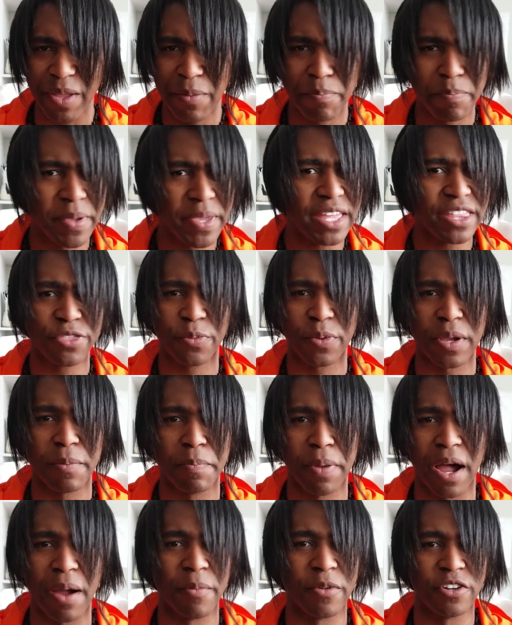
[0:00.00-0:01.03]
B3
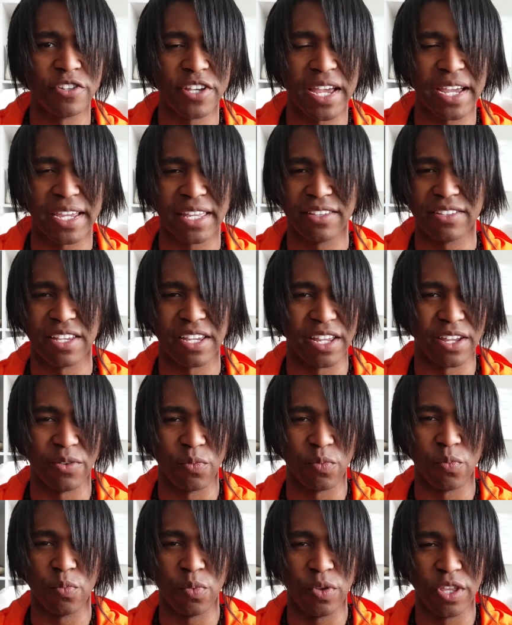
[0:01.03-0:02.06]
bomber jacket. It was like
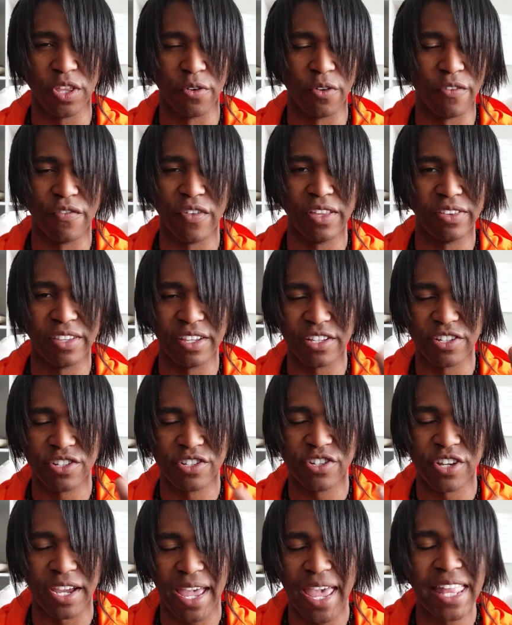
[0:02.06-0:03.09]
a vintage
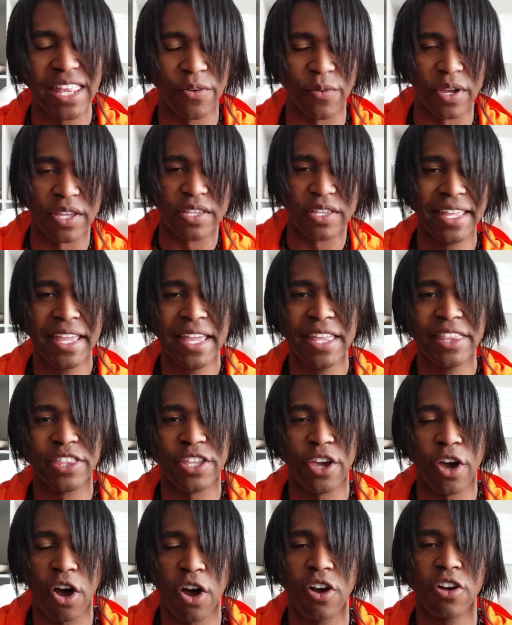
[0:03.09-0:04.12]
jacket. Anyway,
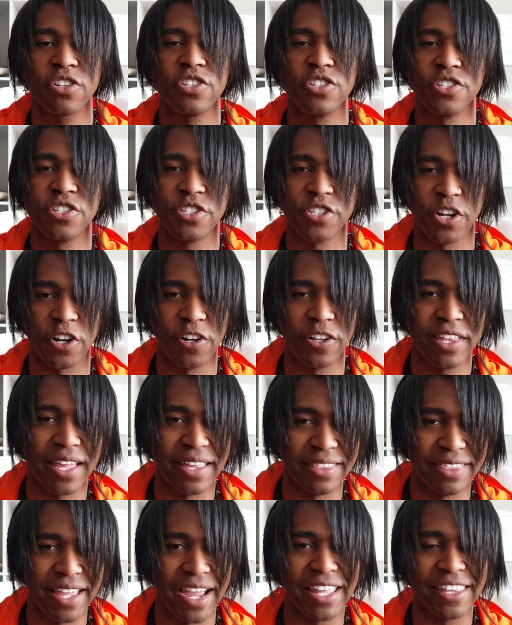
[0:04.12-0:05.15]
the auction started at
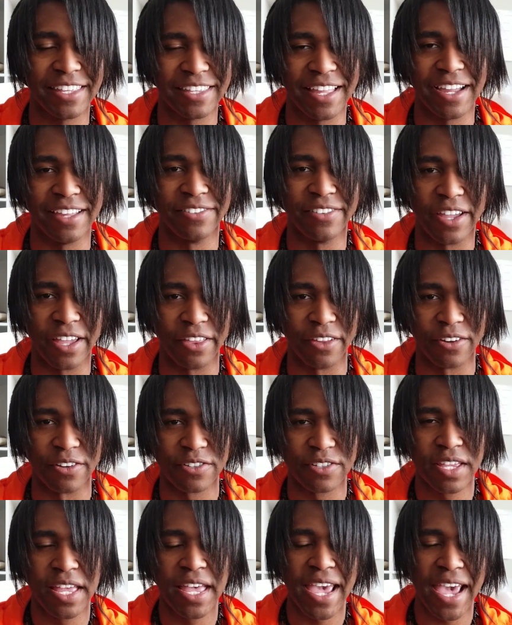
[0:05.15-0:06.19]

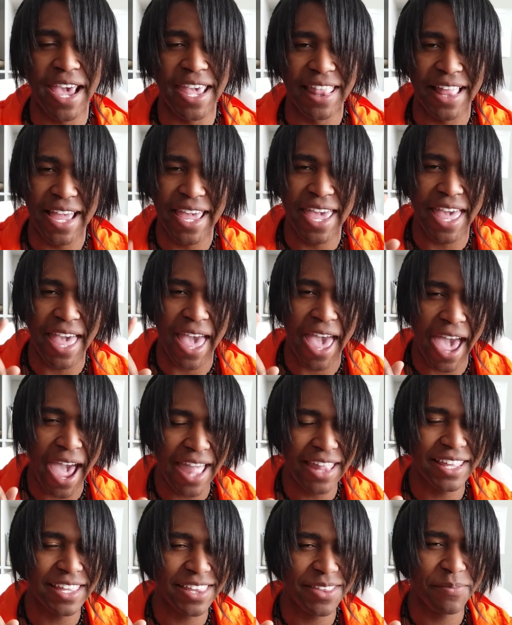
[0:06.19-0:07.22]
$99, and I
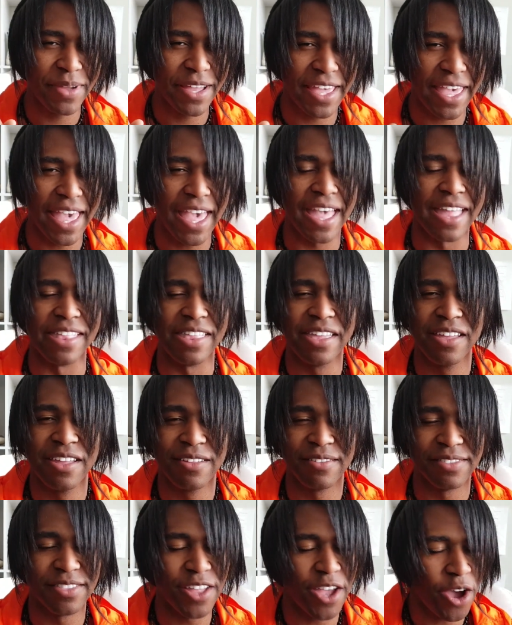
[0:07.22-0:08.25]
had it in my head.
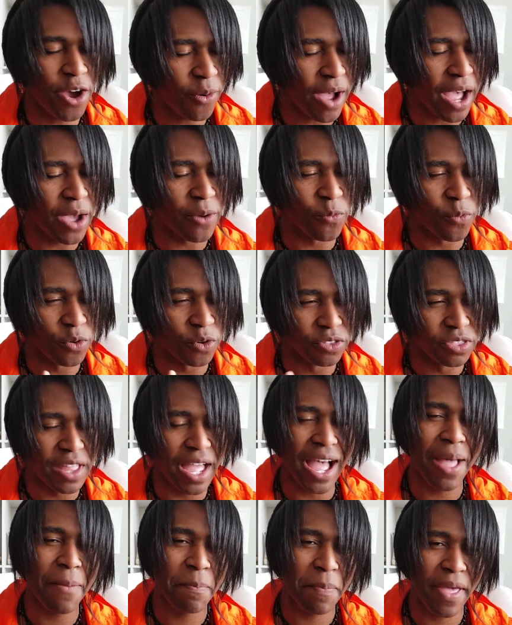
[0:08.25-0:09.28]
Now I will
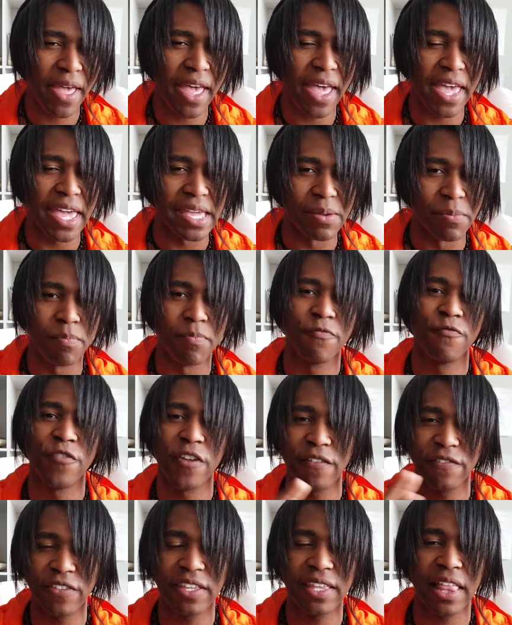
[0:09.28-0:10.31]
not pay
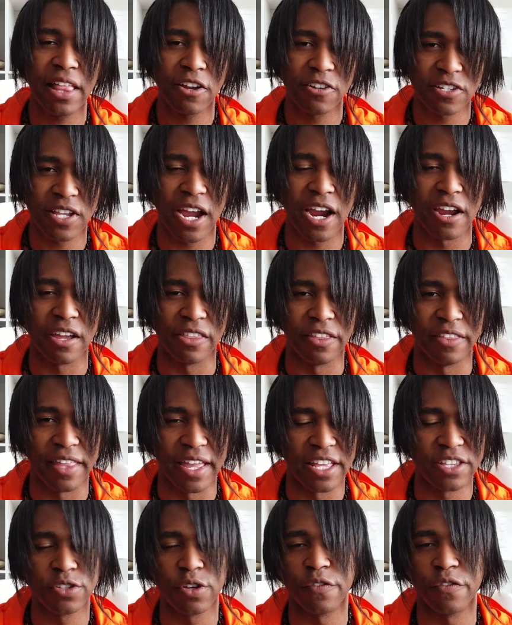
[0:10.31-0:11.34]
$50 higher than
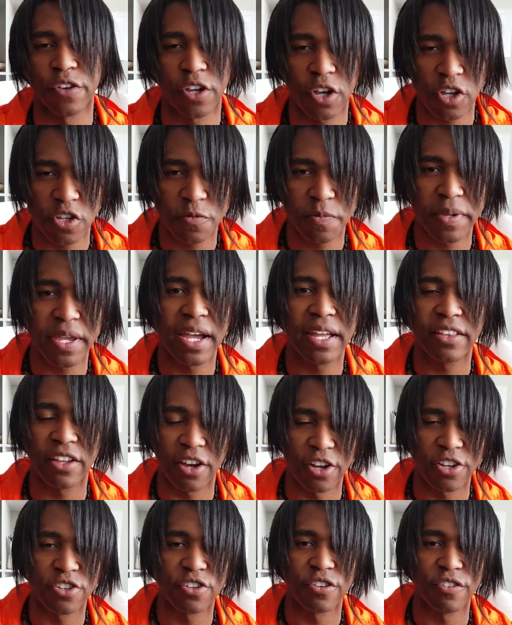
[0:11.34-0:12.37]
that. So if it goes beyond
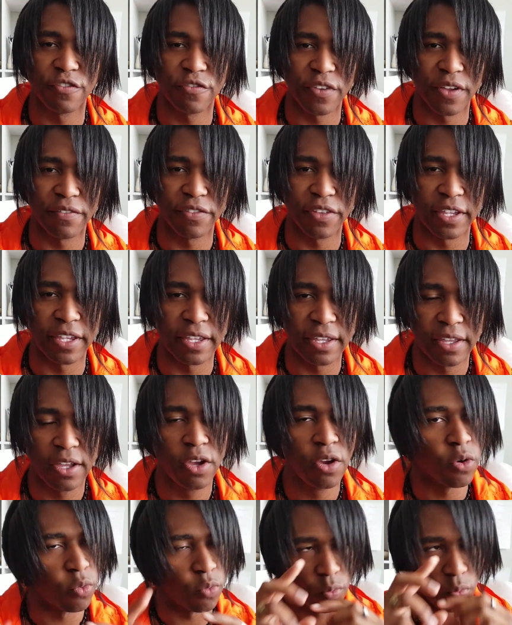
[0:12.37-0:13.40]
$150,
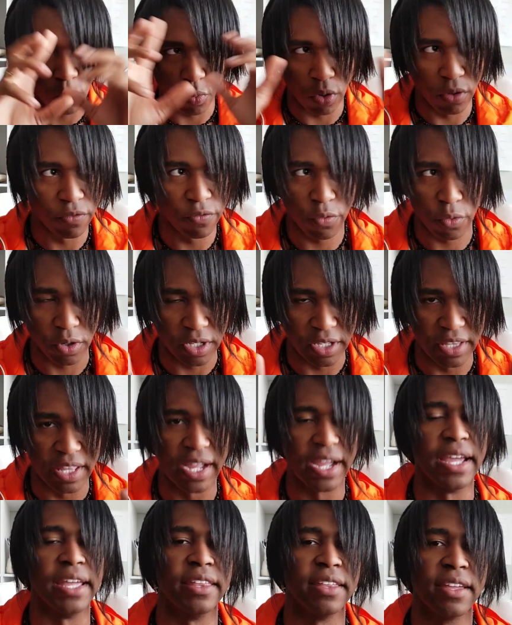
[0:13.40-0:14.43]

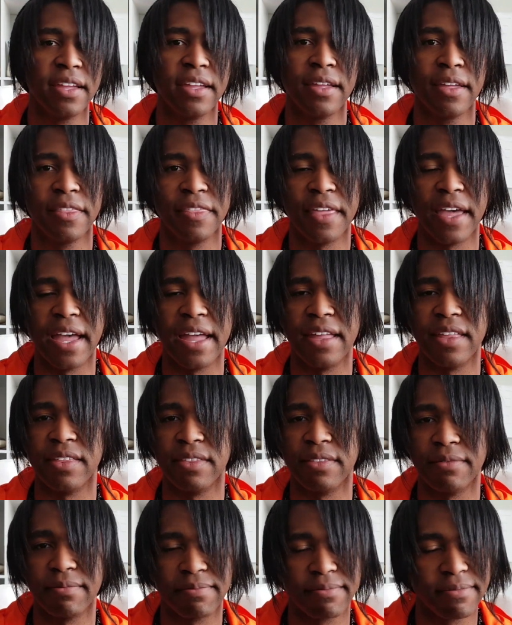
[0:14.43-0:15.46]
$149,
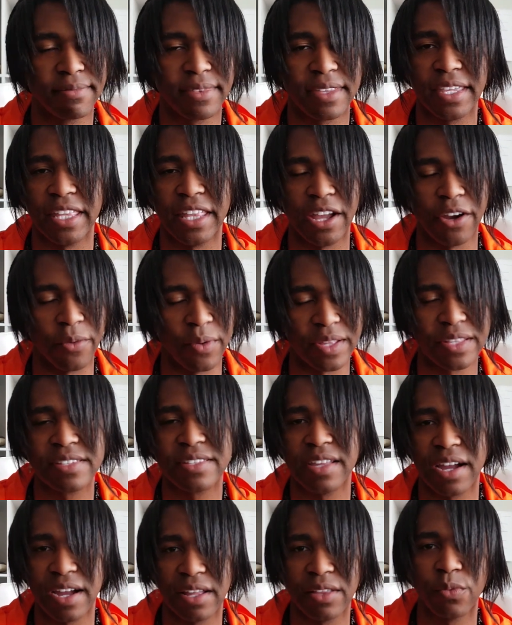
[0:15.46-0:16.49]
then it's
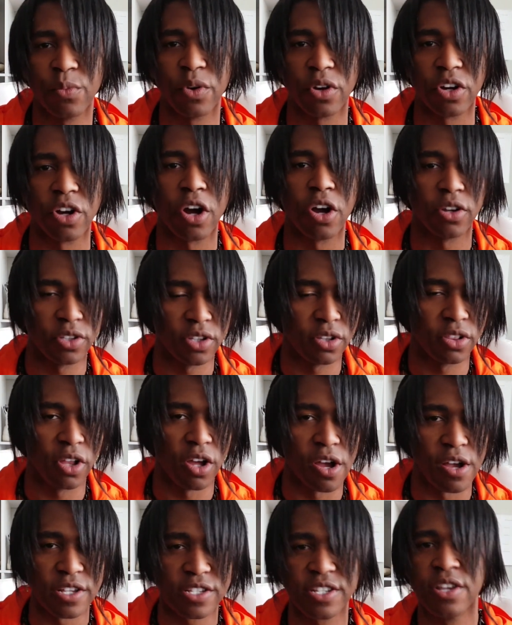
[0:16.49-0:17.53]
done. We'll call it a
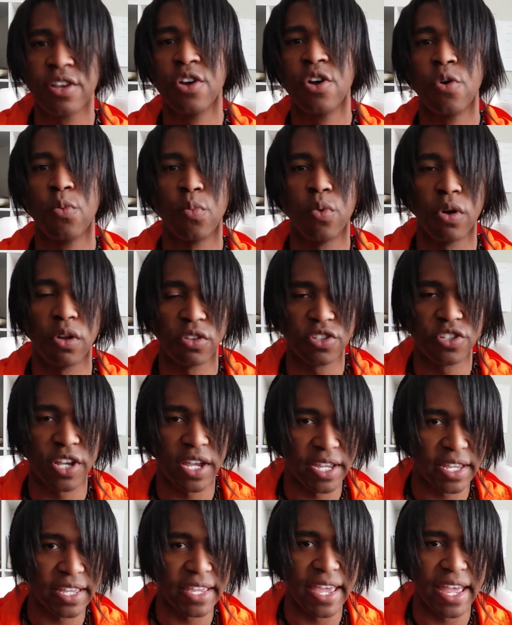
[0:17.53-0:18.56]
loss. We'll
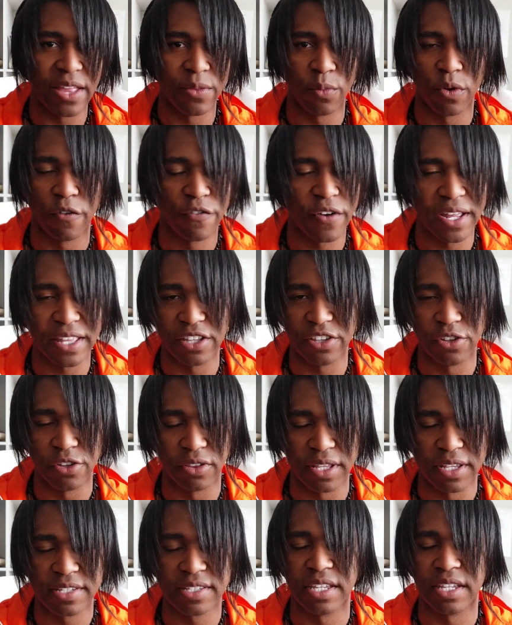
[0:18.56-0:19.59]
check again. We'll find a new
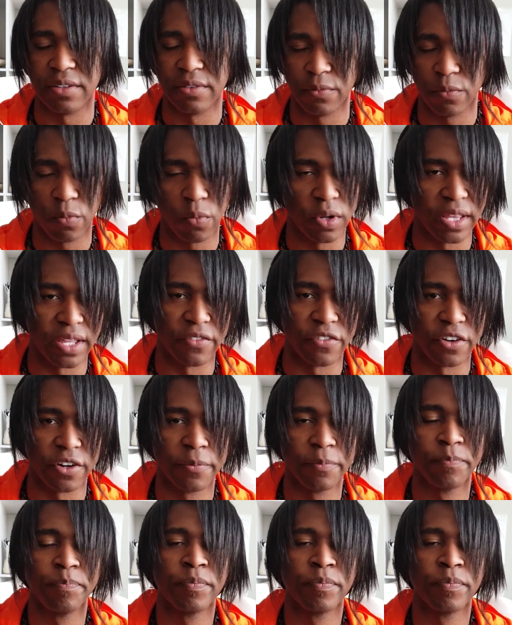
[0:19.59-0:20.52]
listing. Whatever.